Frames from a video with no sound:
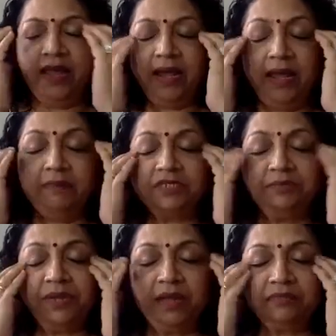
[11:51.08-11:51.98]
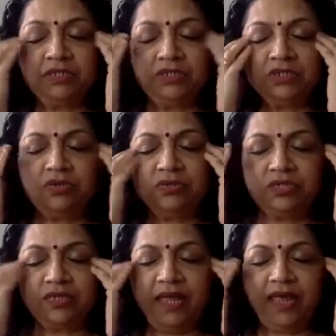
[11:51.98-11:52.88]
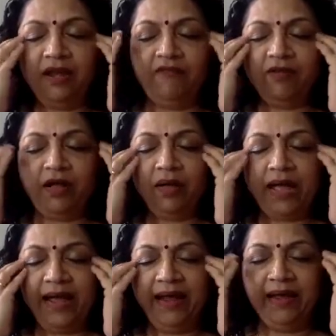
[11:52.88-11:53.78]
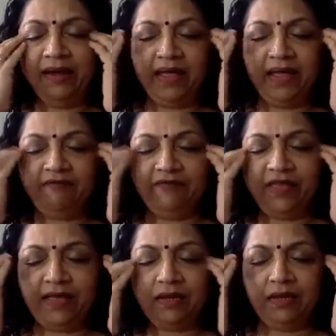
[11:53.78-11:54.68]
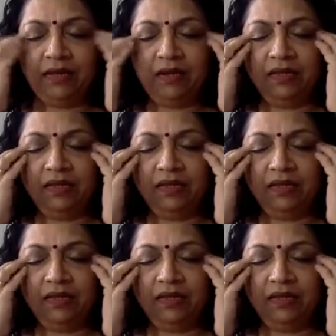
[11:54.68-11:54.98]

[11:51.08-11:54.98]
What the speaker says: And I'm sometimes so scared of how angry I feel